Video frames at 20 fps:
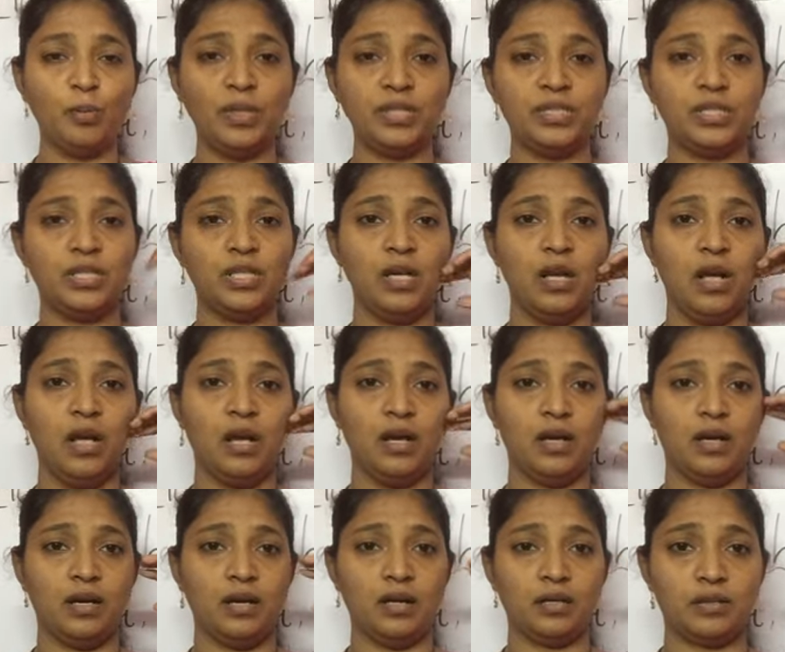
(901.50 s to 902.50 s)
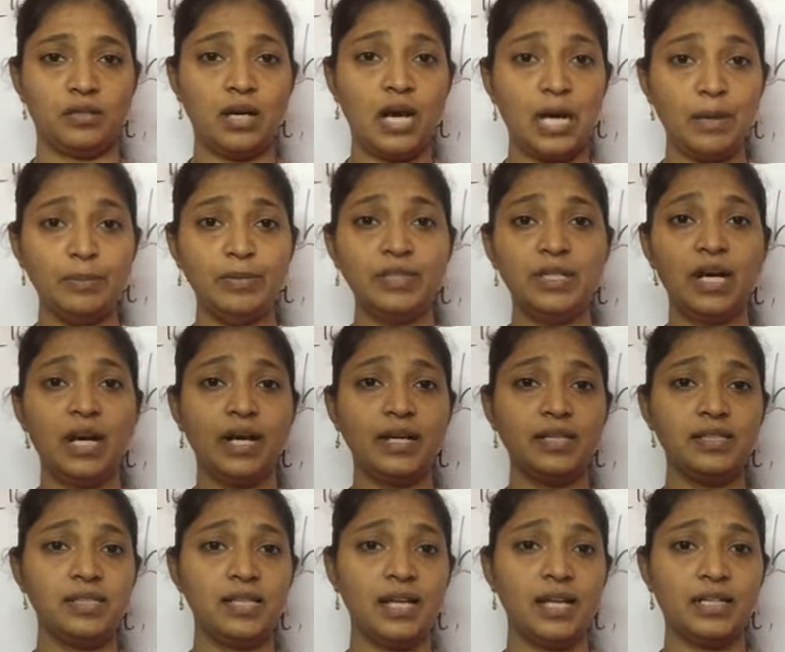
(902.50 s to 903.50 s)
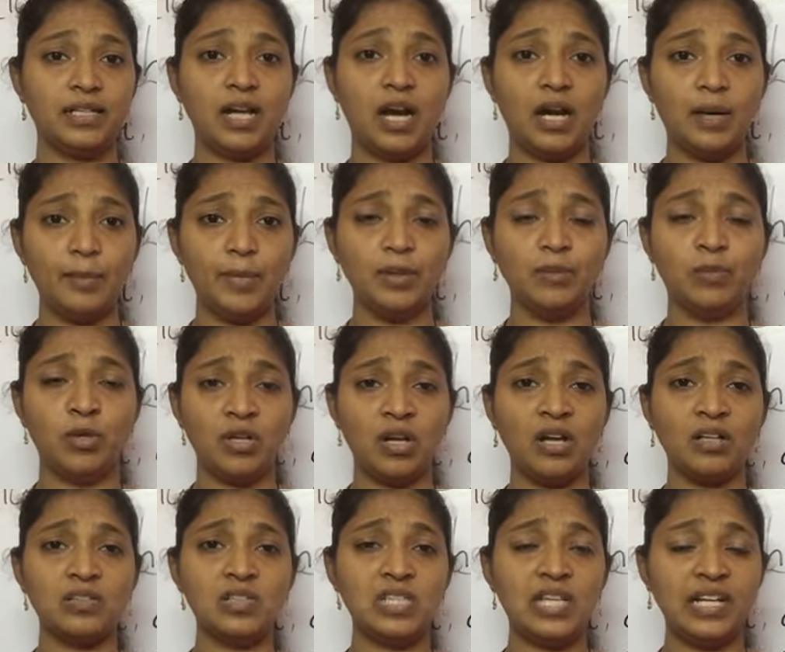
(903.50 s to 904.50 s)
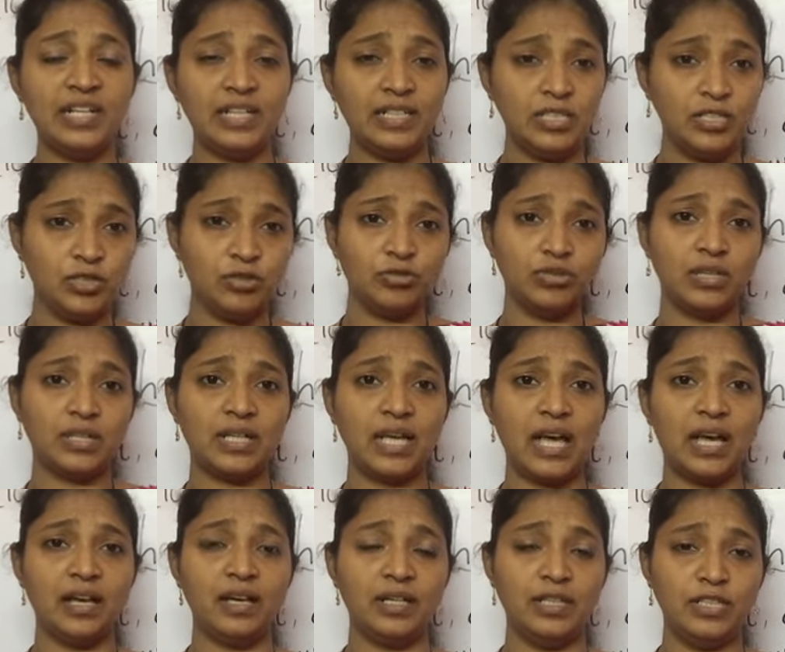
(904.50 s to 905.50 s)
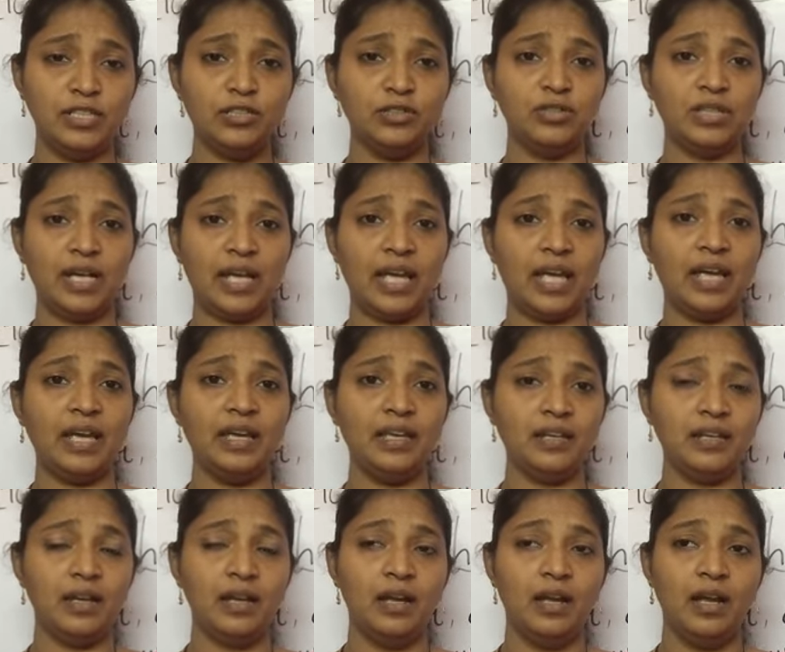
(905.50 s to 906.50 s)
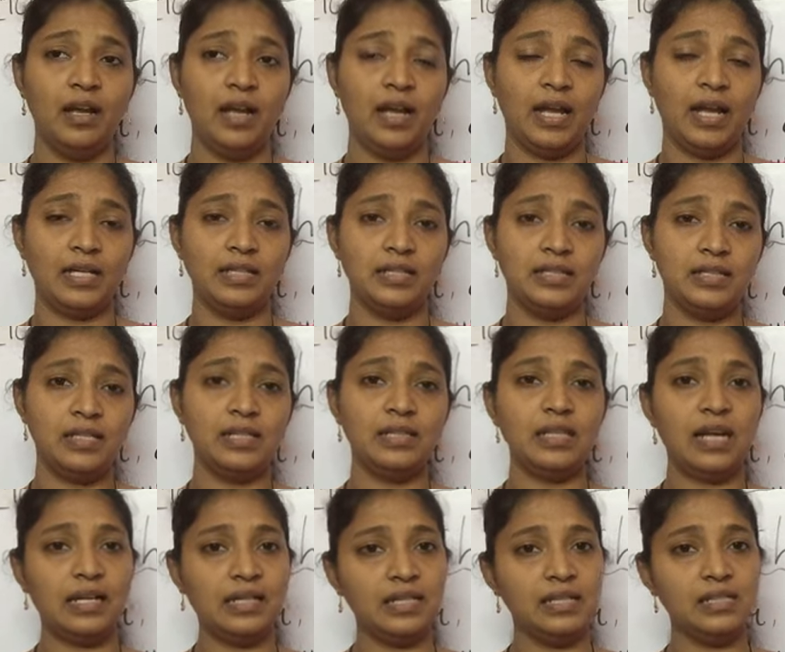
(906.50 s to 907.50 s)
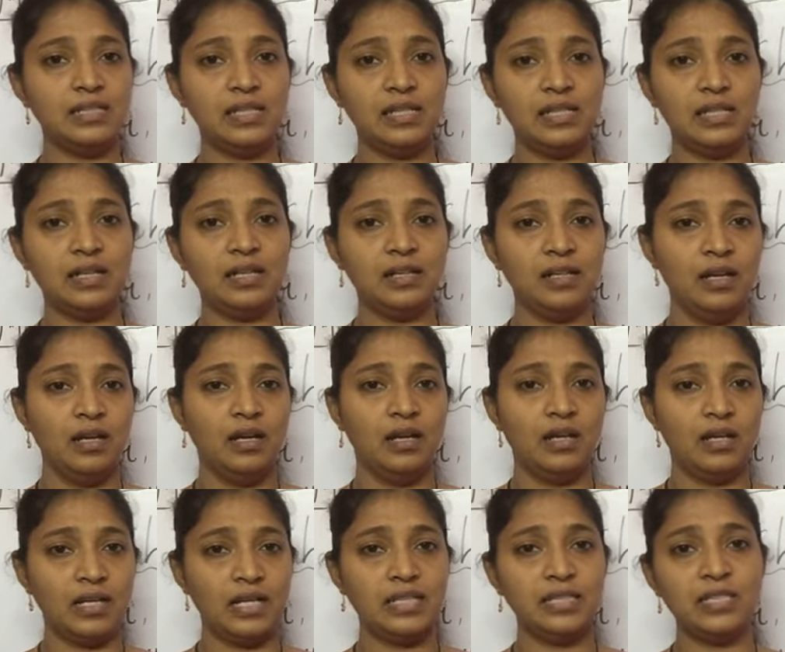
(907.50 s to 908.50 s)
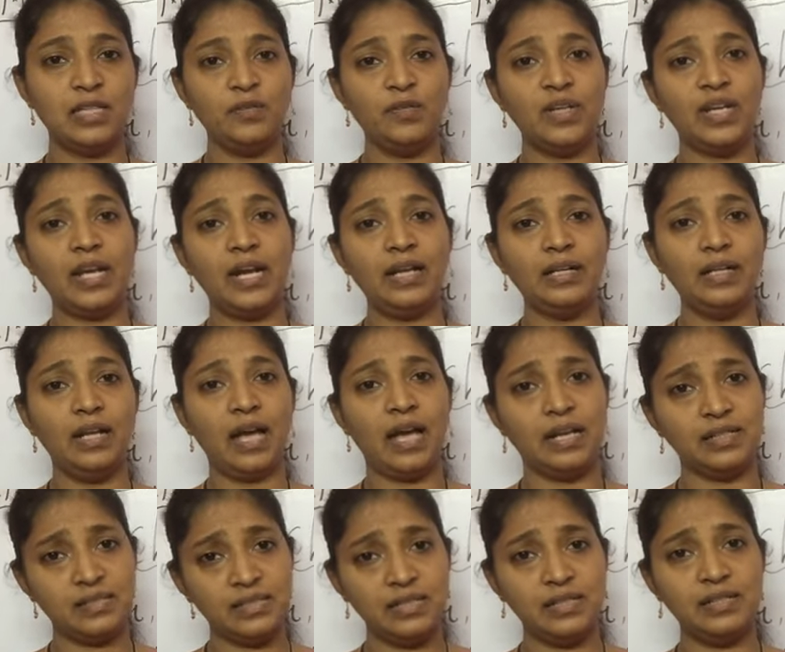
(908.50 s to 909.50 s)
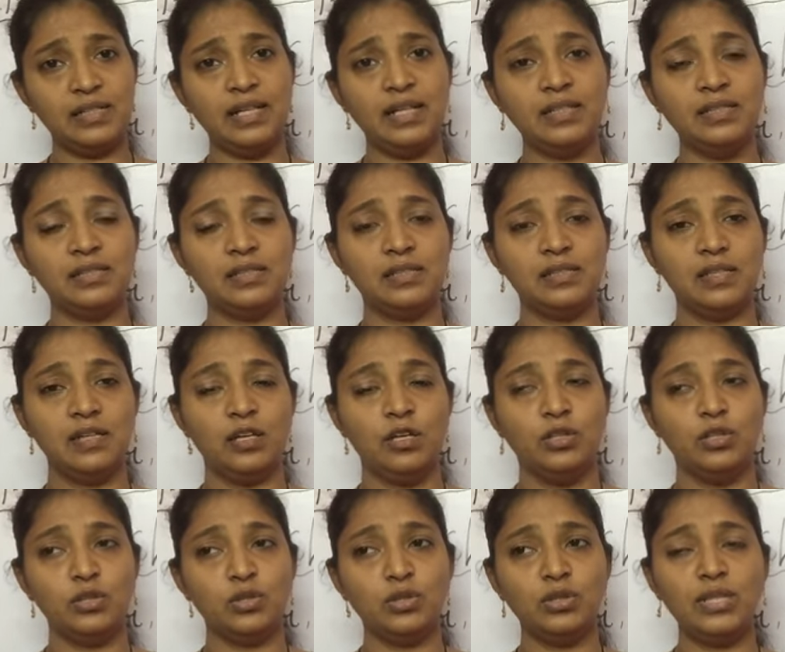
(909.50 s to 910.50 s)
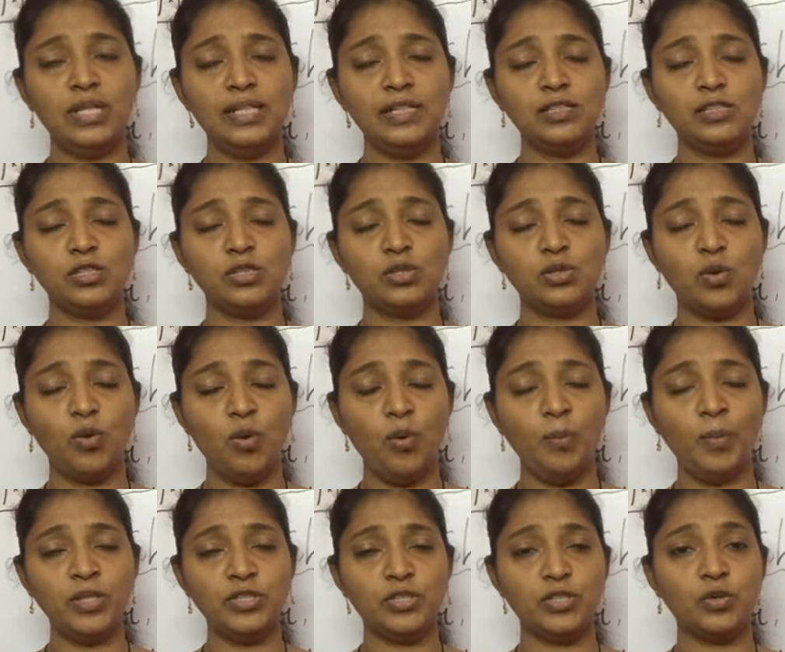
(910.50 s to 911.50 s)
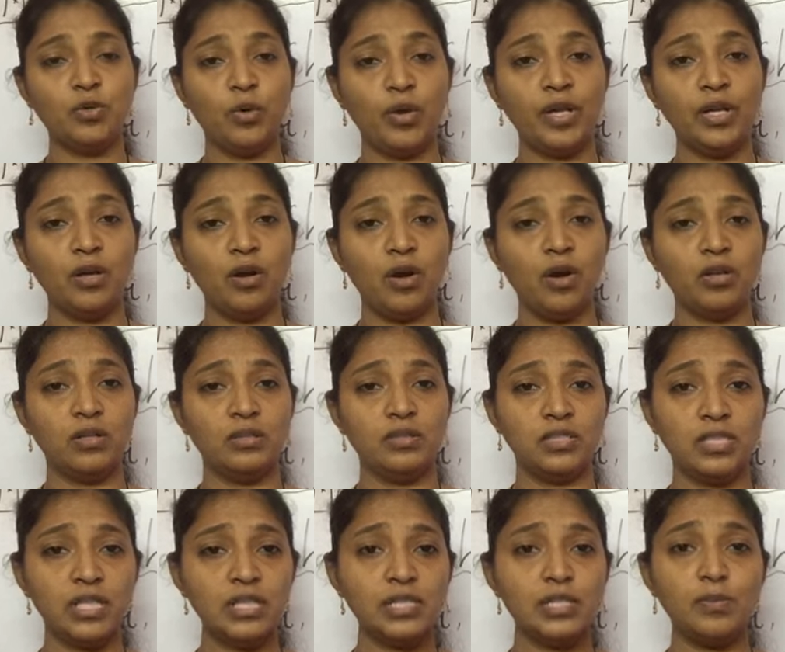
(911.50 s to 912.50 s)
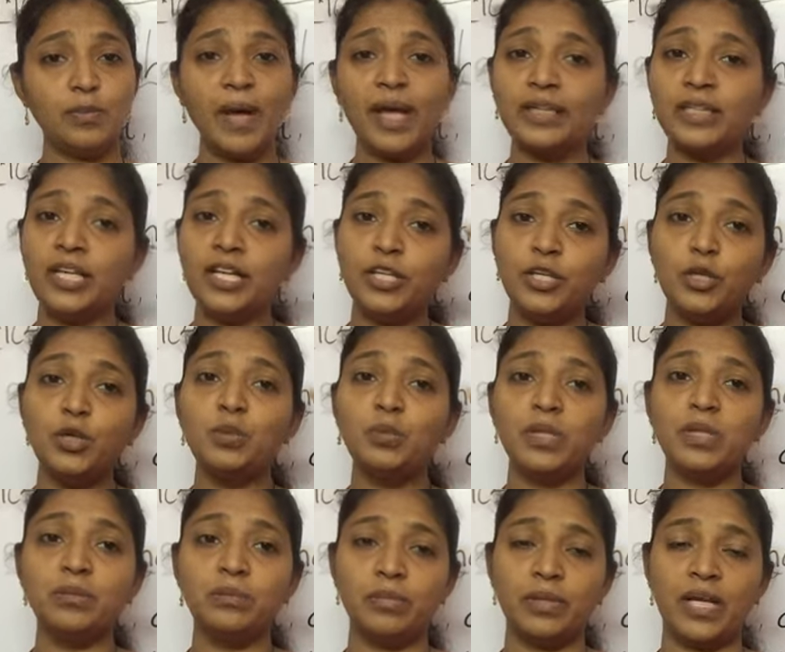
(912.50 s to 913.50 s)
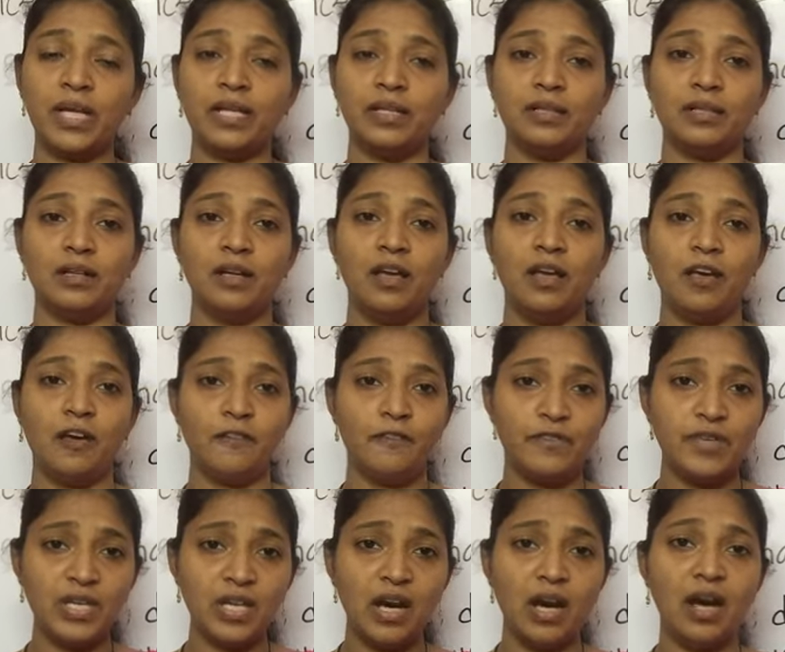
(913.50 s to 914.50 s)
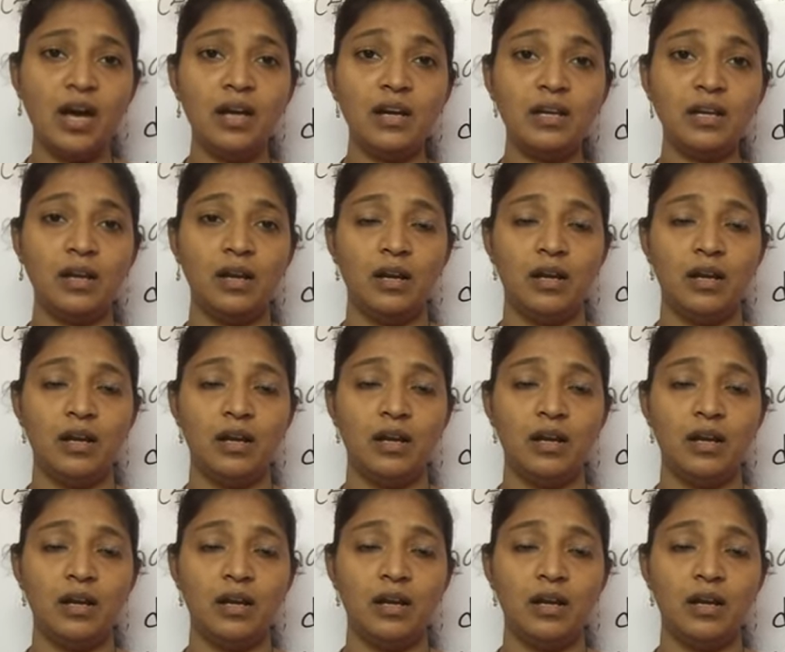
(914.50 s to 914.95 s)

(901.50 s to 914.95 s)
much carbon dioxide, carbon monoxide into the into the air, and see that is the reason we get acid rains. So there is so much going on just by the human brain. We are